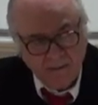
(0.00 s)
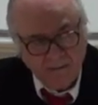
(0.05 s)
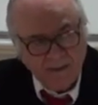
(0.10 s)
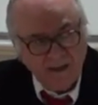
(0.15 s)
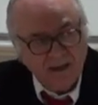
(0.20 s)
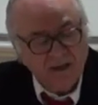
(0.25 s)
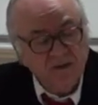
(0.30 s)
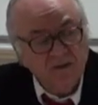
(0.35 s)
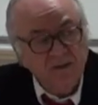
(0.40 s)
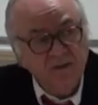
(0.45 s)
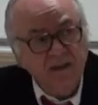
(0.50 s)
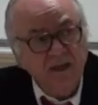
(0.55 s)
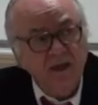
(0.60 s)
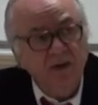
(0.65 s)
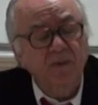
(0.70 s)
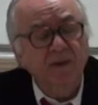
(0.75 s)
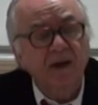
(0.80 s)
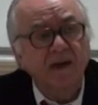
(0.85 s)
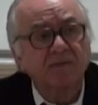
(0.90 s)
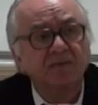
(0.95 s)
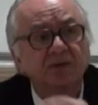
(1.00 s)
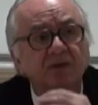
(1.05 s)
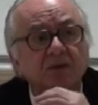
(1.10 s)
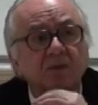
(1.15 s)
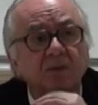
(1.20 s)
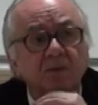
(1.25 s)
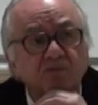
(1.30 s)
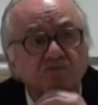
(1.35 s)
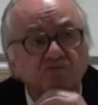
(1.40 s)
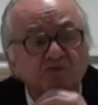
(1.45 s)
That is to say, we have
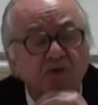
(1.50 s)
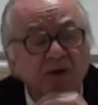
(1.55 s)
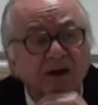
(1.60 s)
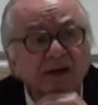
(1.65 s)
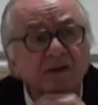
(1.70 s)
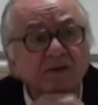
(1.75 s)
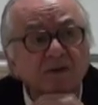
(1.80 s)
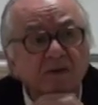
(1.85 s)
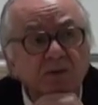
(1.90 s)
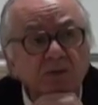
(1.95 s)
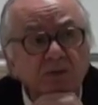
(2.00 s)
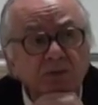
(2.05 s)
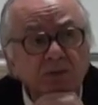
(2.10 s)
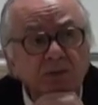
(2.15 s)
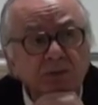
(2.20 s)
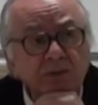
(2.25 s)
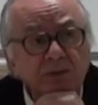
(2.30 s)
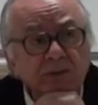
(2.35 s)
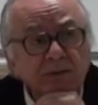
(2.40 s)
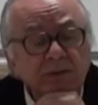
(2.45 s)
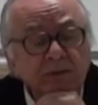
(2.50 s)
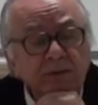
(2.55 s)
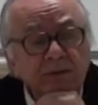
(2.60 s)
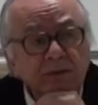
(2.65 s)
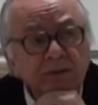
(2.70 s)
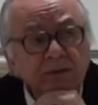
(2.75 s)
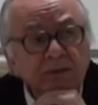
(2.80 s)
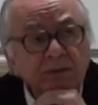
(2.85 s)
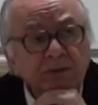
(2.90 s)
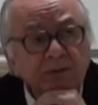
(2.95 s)
to try to
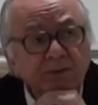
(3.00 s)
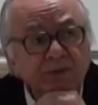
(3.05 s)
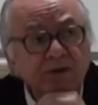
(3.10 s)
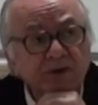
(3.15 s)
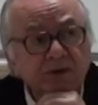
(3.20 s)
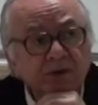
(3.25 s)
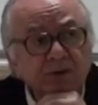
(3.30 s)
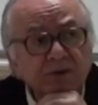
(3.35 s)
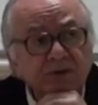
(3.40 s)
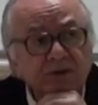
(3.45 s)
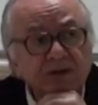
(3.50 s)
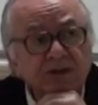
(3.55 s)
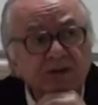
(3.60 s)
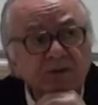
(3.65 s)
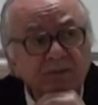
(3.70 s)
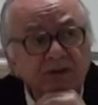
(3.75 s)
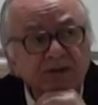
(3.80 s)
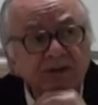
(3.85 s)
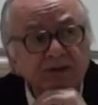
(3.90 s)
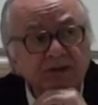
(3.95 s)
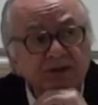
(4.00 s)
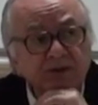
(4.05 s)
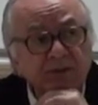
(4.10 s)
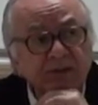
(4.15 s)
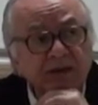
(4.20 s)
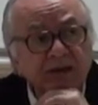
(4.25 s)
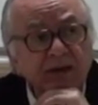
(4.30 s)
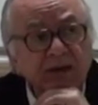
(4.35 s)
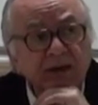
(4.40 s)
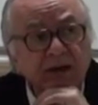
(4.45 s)
reduce as much as
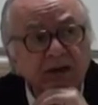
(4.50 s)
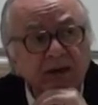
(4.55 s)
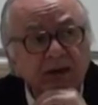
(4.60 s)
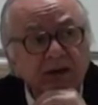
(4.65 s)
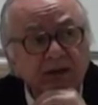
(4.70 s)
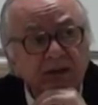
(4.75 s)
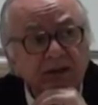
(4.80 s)
we can